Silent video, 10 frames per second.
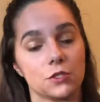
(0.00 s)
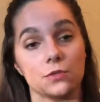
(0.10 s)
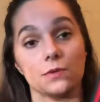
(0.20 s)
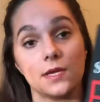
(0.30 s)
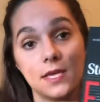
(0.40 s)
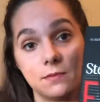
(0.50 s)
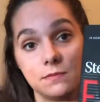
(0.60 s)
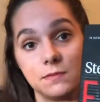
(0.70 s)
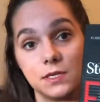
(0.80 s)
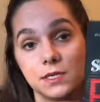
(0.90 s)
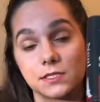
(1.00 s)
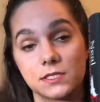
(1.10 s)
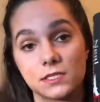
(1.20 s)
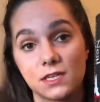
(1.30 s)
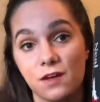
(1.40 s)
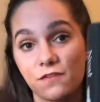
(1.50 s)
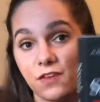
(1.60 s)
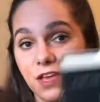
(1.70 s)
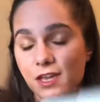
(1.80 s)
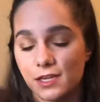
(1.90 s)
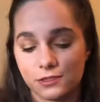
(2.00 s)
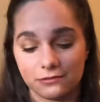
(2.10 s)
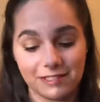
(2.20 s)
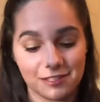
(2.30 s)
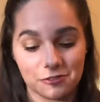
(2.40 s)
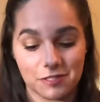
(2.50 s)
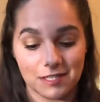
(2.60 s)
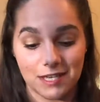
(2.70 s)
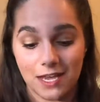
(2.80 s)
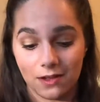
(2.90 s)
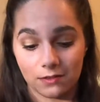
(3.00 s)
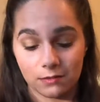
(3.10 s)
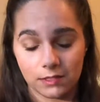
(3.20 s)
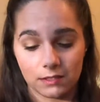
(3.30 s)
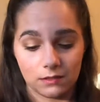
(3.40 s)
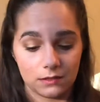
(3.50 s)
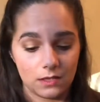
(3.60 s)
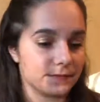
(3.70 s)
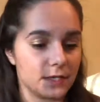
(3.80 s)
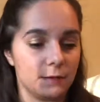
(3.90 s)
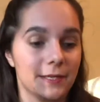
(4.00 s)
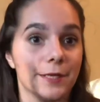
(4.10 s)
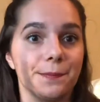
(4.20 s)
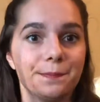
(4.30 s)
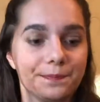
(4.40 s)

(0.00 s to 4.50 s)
to him, his stuff. He has a really interesting take on the world. It'll be good.